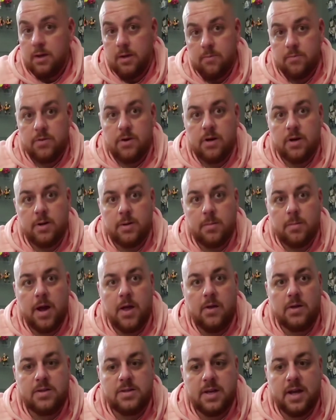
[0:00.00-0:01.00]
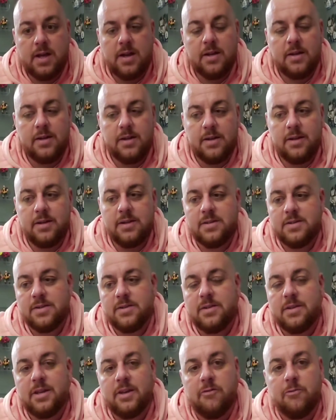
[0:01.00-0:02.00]
trying to balance that, and it's
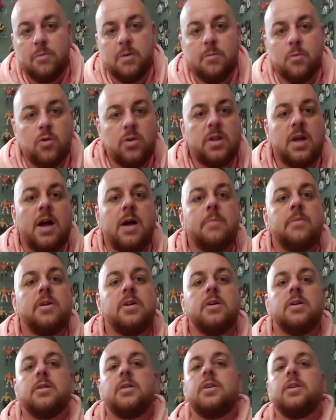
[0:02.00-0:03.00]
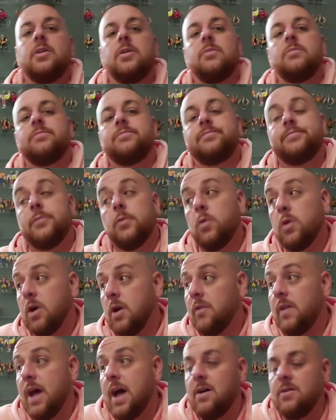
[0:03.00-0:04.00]
giving me more time to work
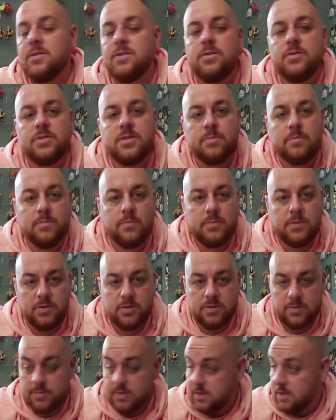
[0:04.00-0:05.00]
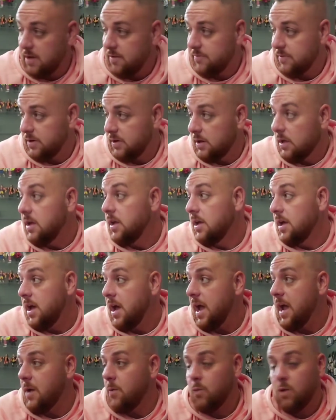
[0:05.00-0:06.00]
on the house and do some stuff
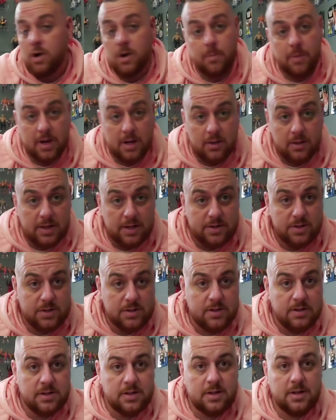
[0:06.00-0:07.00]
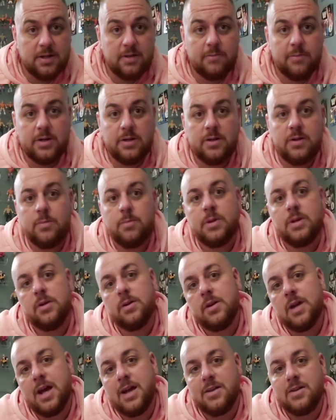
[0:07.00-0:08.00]
and work on my collection. I've been
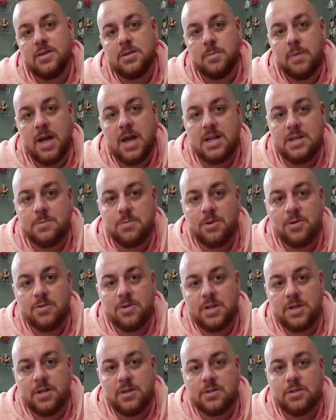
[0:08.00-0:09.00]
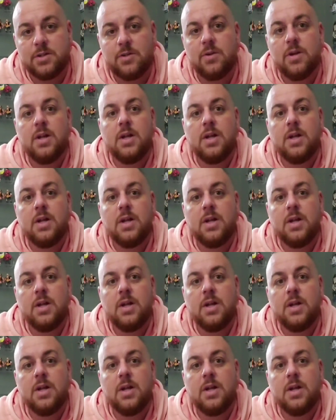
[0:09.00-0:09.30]
adding some Hasbros here, so